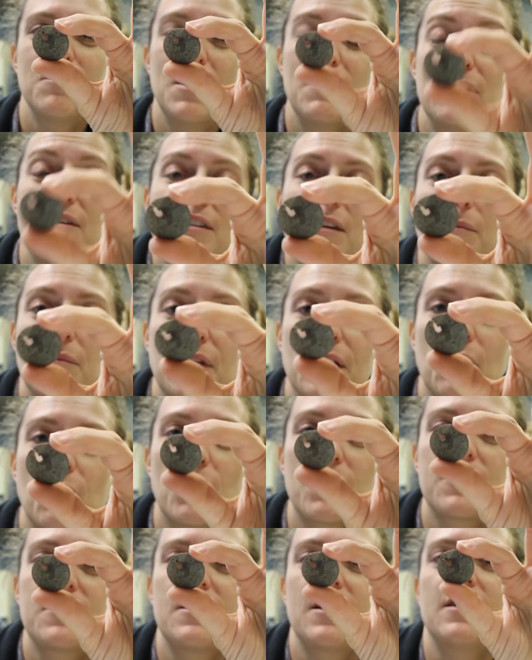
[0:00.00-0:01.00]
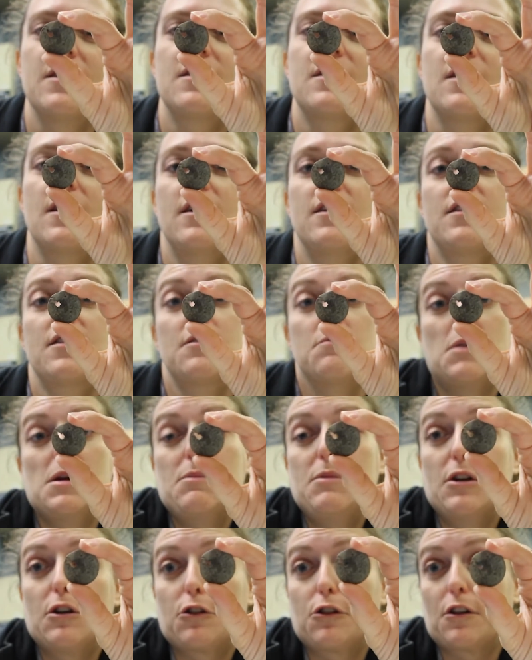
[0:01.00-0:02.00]
maybe something worth 10 cents,
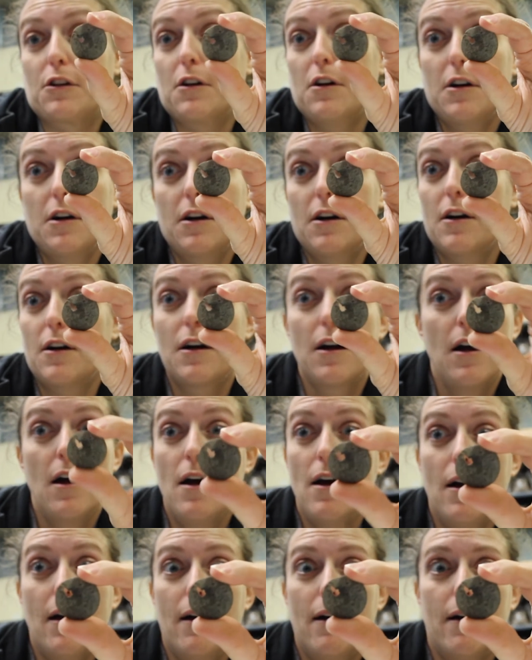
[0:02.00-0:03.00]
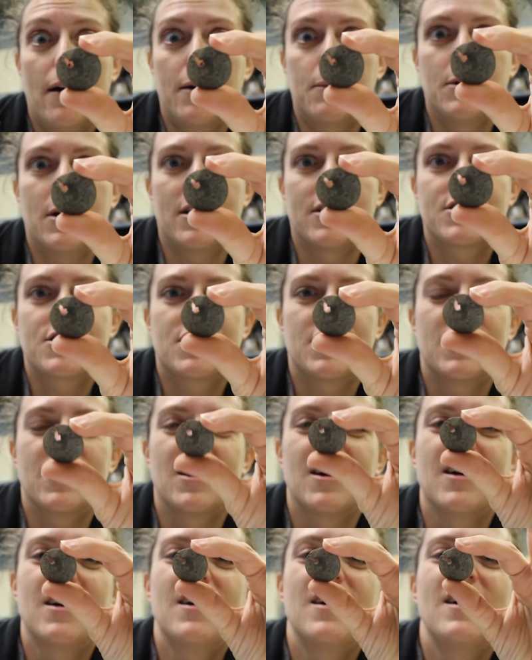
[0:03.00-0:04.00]
maybe a cigar, I'm not
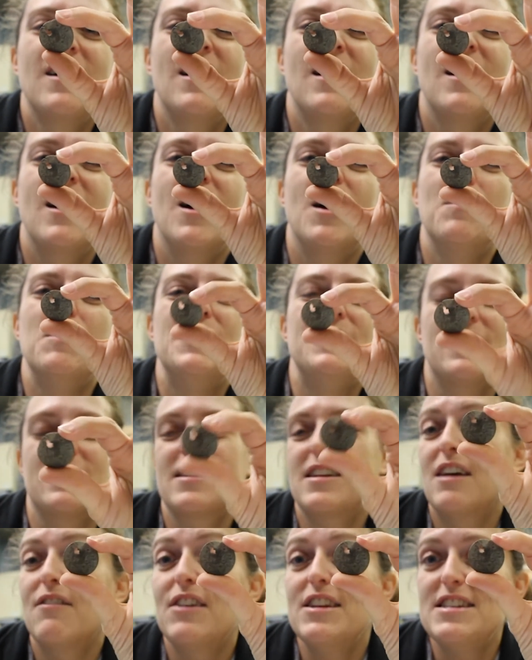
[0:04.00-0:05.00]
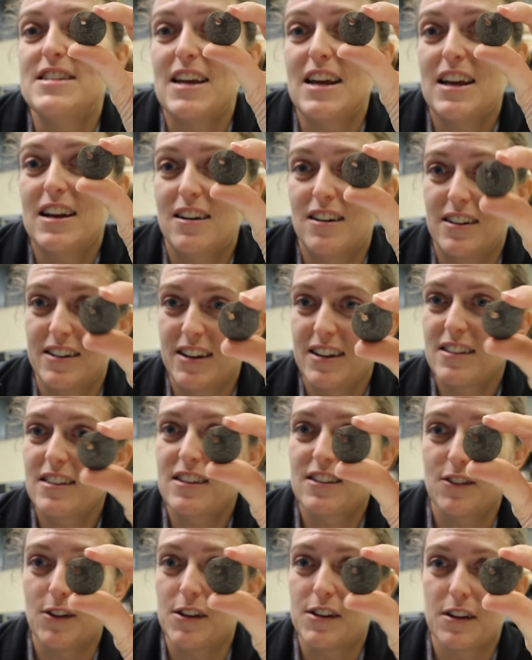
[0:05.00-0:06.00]
sure. It doesn't have a date on it,
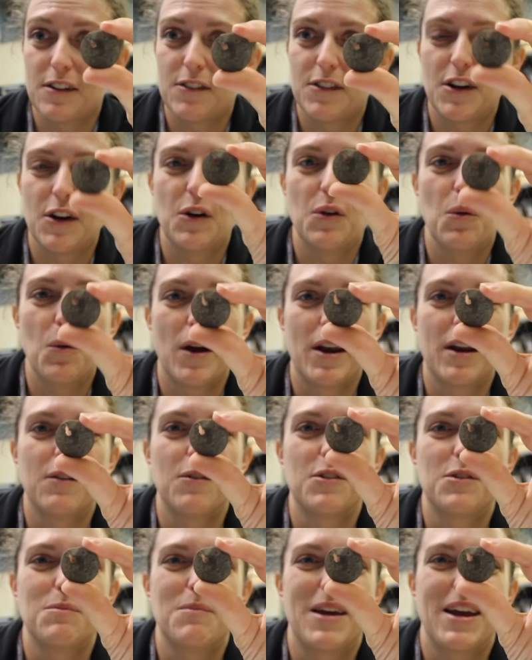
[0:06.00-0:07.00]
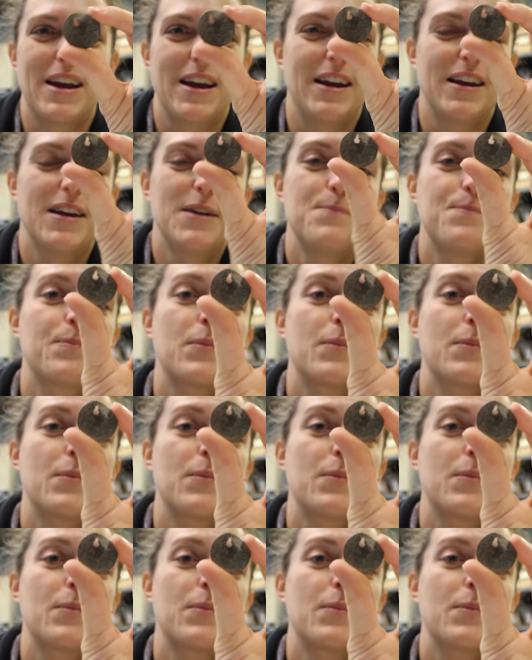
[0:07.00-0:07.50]
so I don't know when it was made,